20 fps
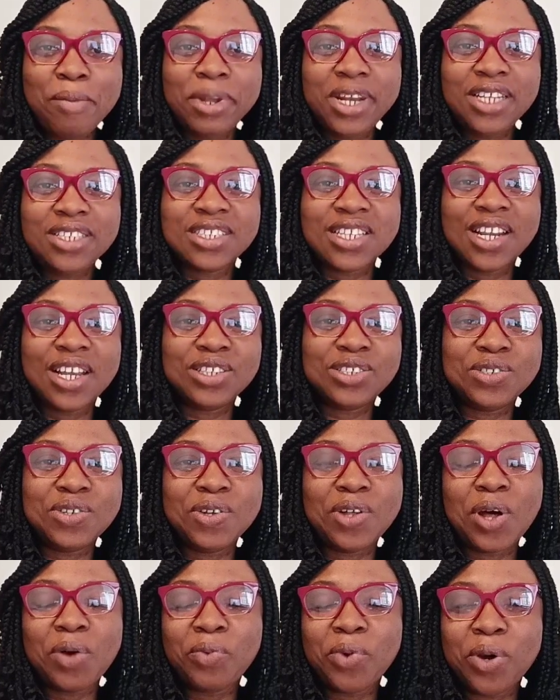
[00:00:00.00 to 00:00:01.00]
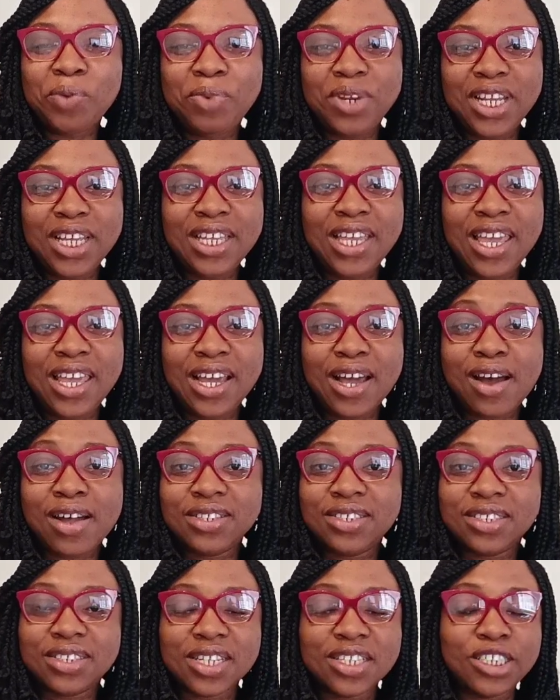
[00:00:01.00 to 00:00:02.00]
I'm an international award-winning cake
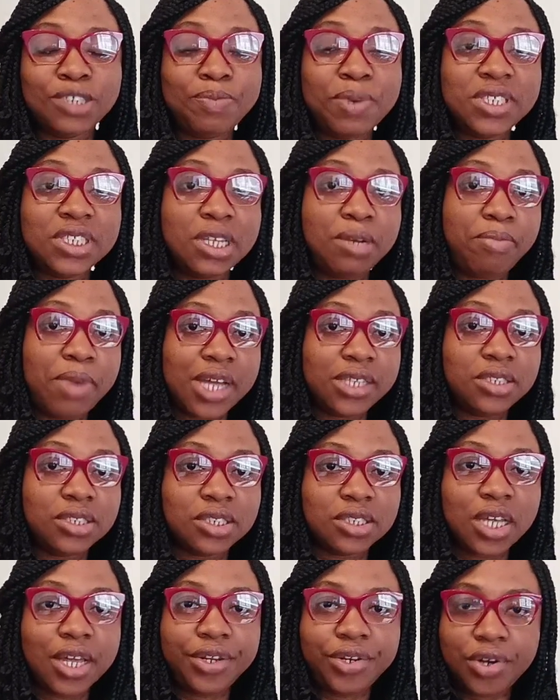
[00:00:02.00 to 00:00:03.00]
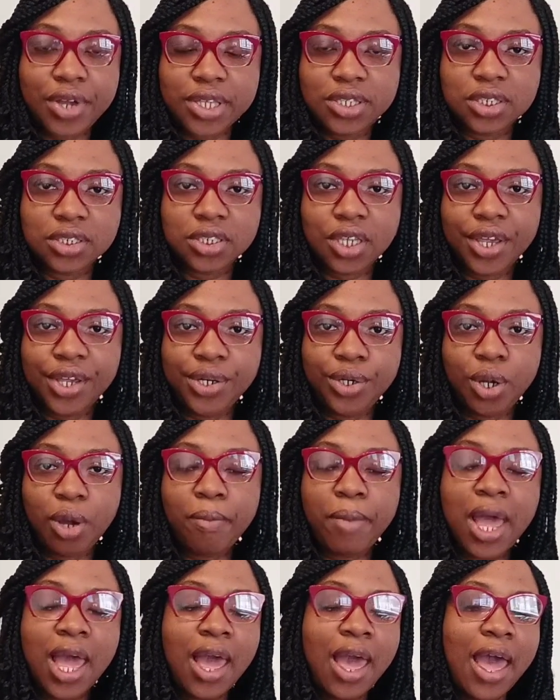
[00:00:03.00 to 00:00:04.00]
artist that is based in Manchester, United
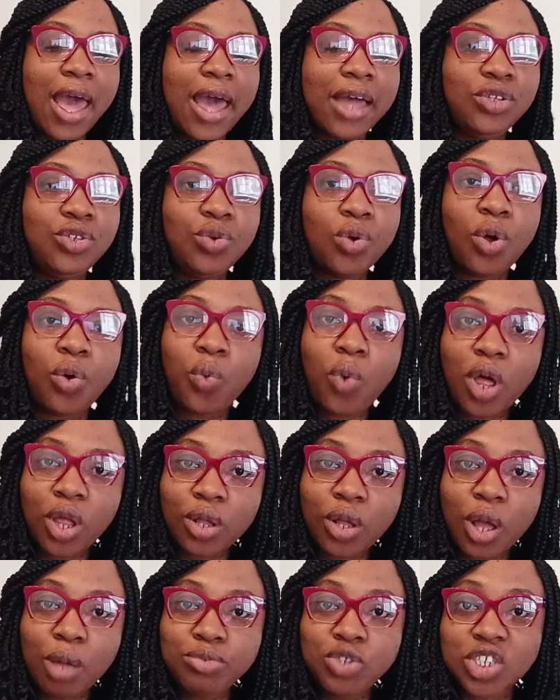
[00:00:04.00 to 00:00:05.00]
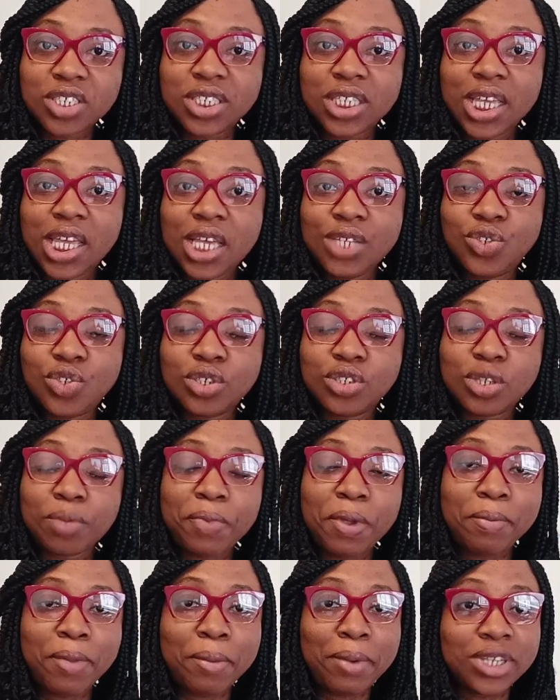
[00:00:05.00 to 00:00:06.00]
Kingdom, and you are welcome. Just in case you're
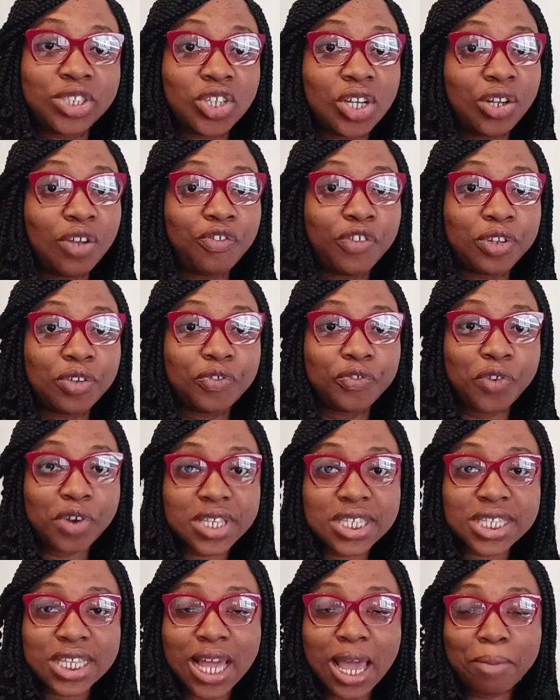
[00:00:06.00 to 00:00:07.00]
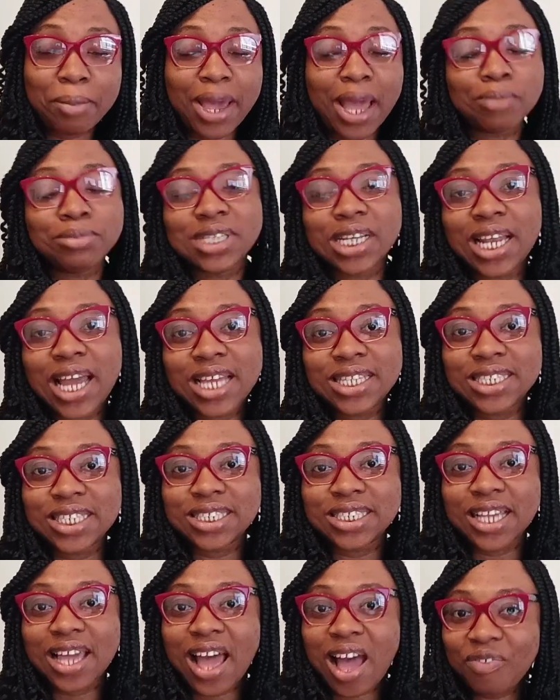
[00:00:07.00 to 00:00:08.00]
stopping by my channel for the first time, I'm
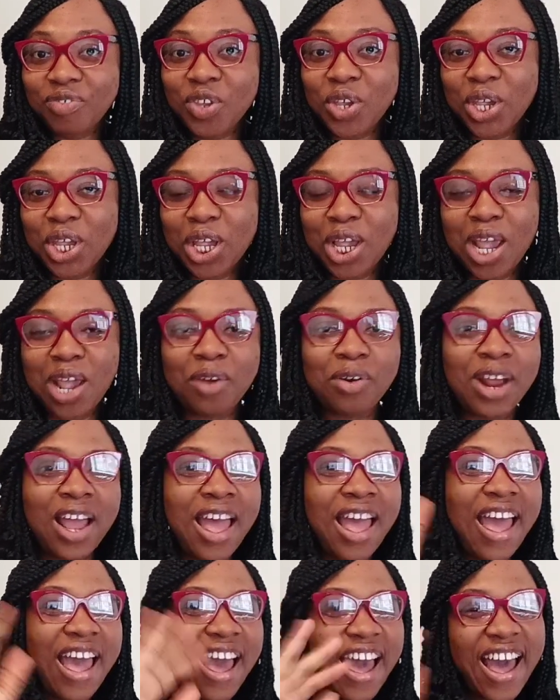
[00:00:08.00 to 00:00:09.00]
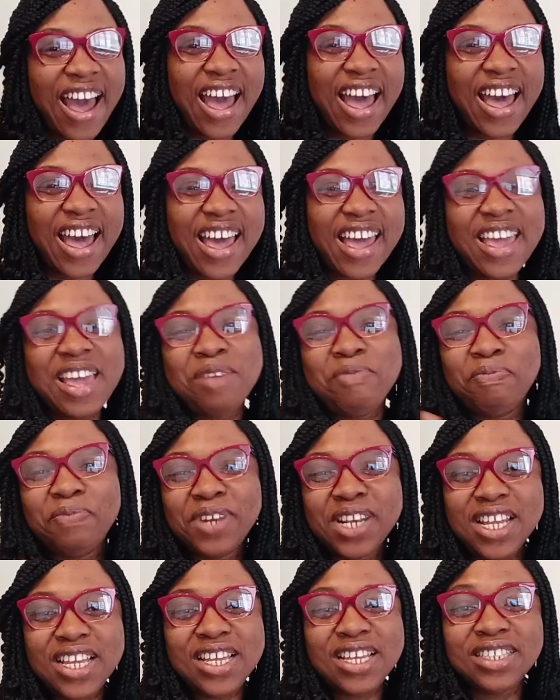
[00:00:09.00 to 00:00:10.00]
delighted to have you here. Hi,
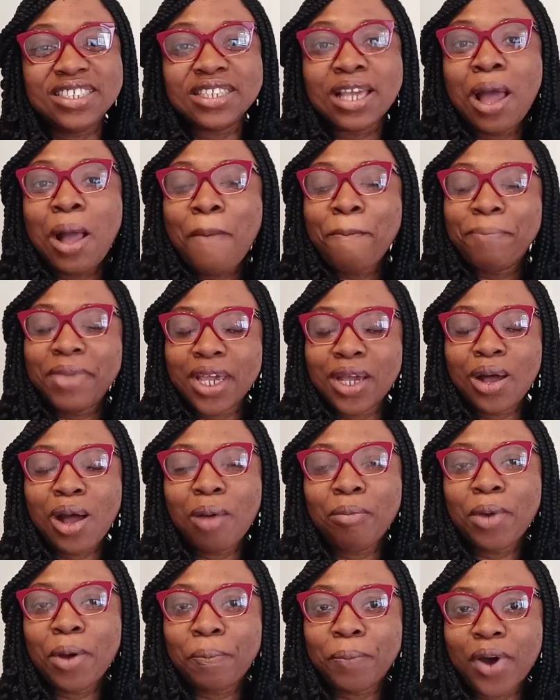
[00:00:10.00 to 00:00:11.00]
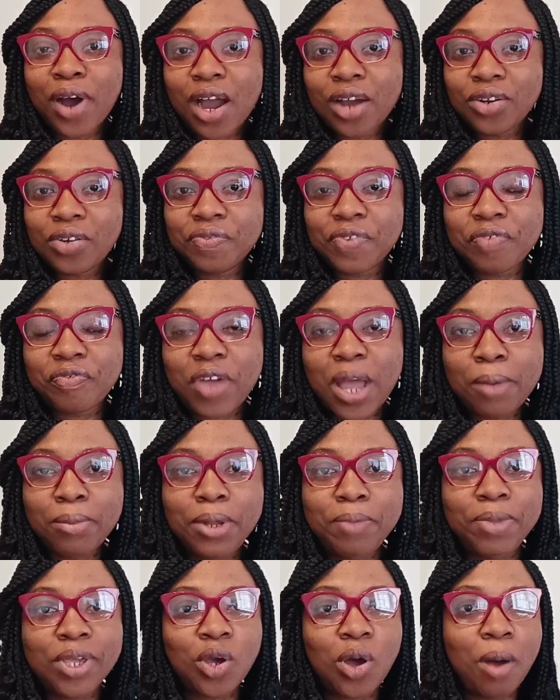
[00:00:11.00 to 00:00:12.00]
please become a part of the
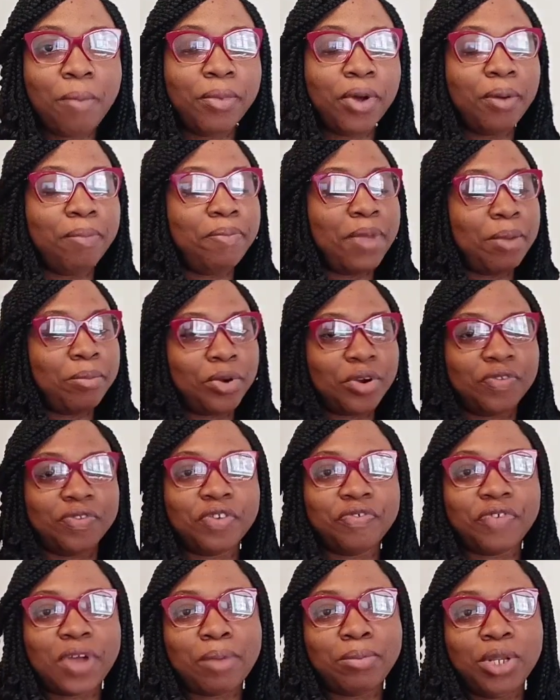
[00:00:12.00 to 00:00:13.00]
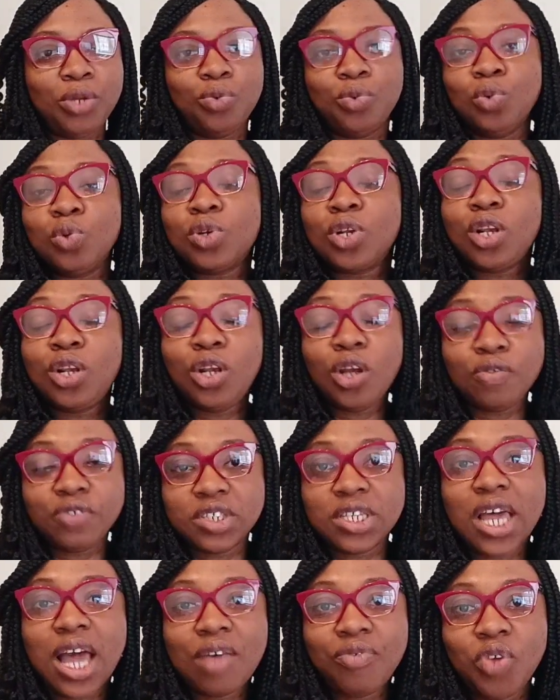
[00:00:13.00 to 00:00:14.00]
family, become a member of the family. We would
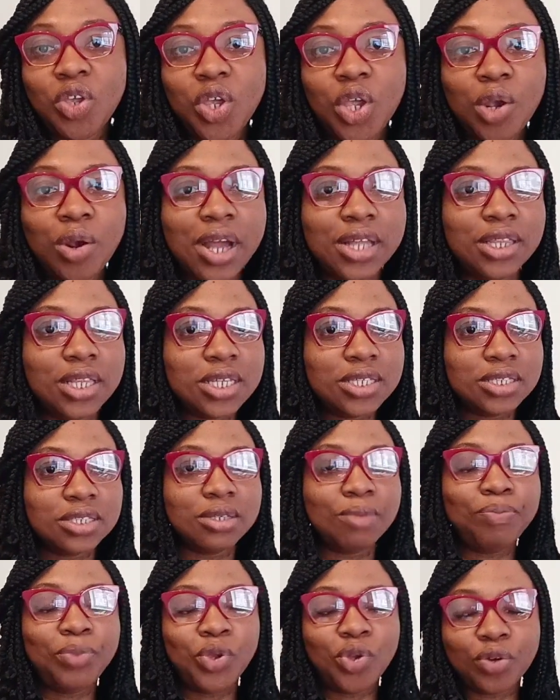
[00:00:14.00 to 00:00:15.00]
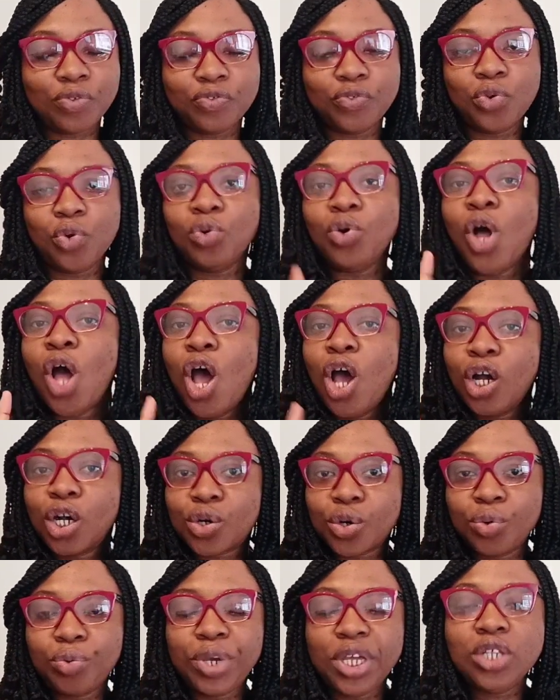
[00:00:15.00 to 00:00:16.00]
love to have you here. And this is a beautiful,
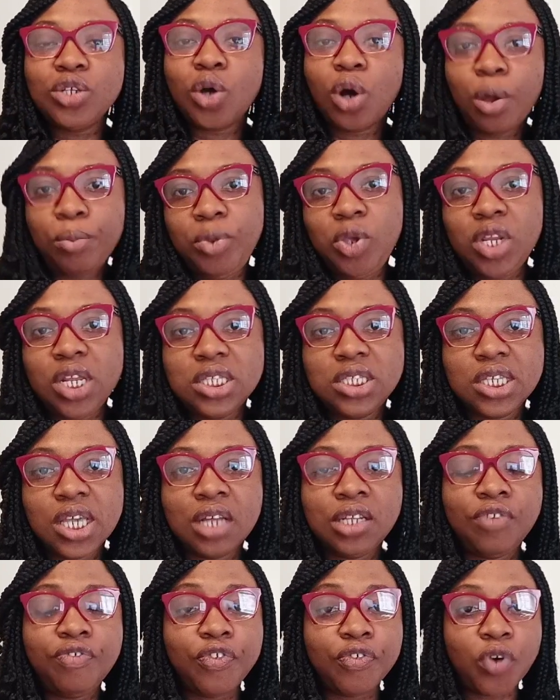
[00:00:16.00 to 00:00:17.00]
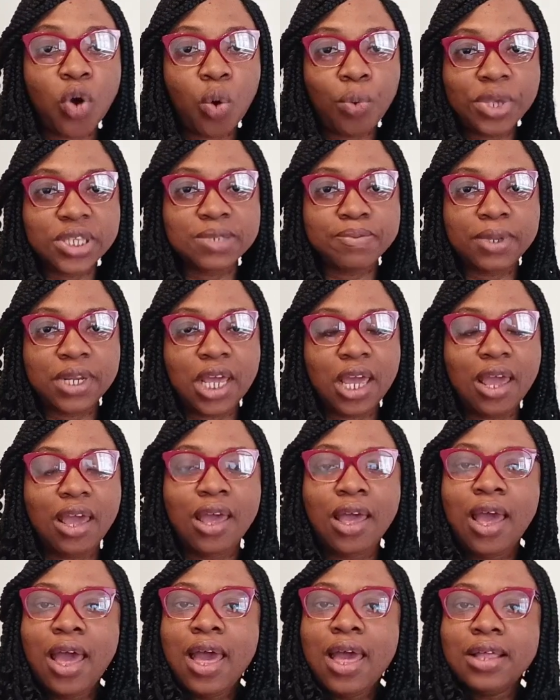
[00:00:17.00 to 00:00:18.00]
growing community. And if you've always been
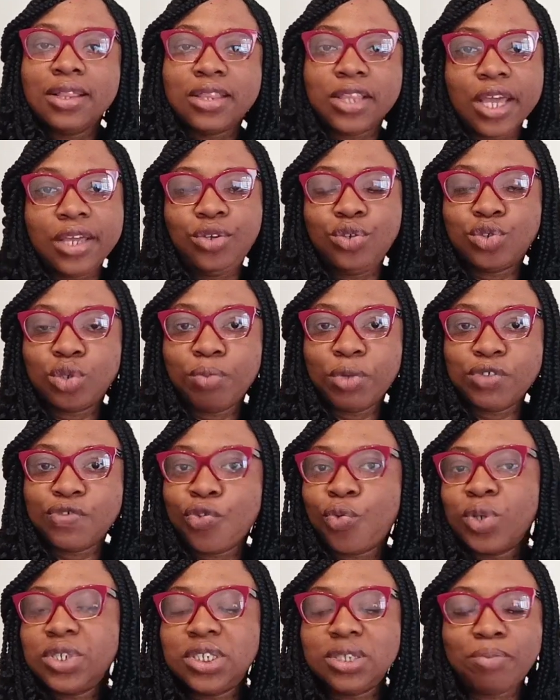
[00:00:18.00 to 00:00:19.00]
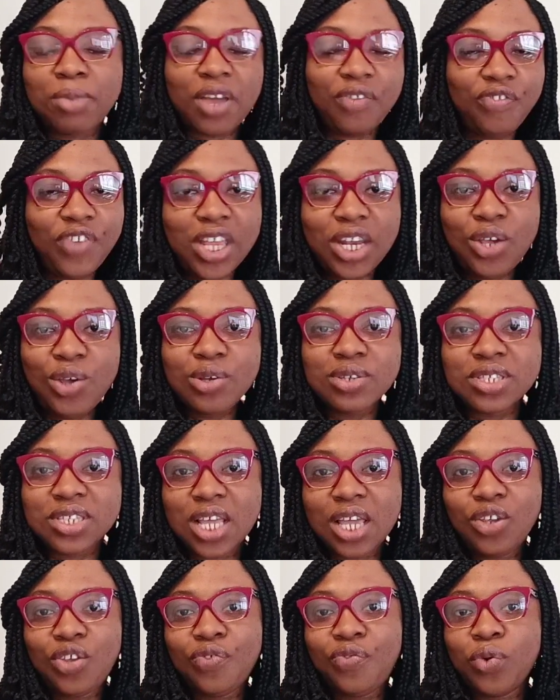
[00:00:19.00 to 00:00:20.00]
here, thank you so much for watching my
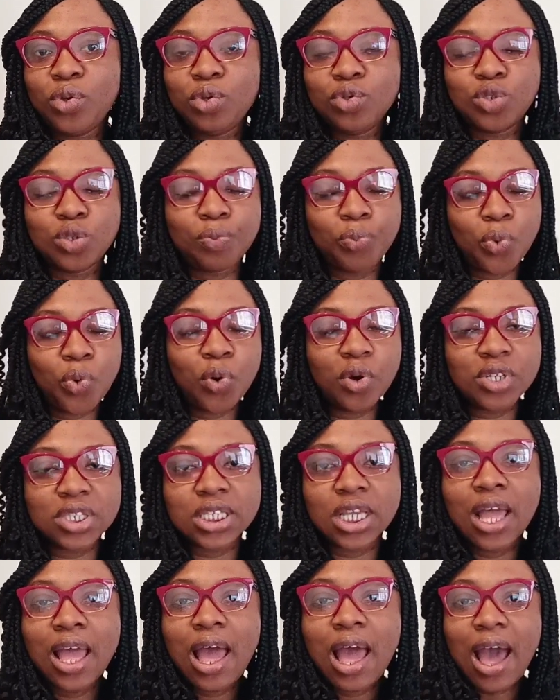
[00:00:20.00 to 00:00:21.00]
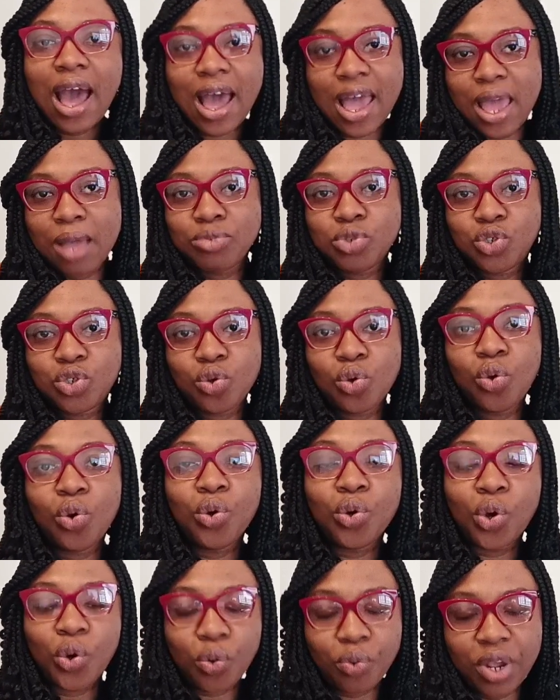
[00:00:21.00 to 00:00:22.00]
videos. Thank you for your support. I am
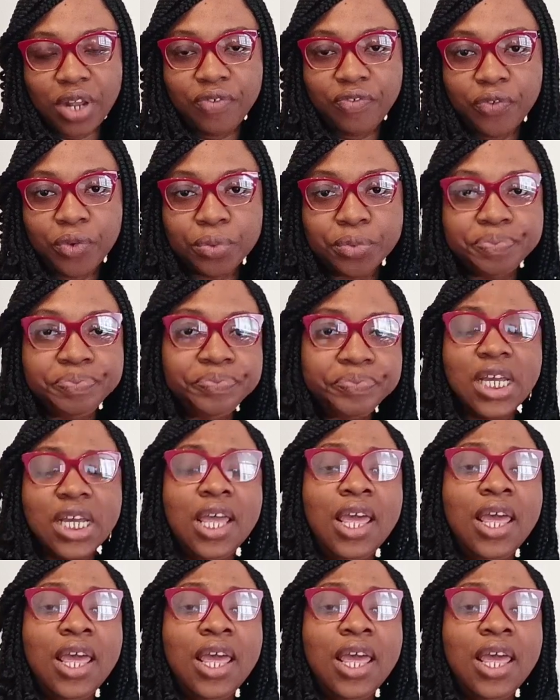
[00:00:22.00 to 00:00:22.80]
so grateful.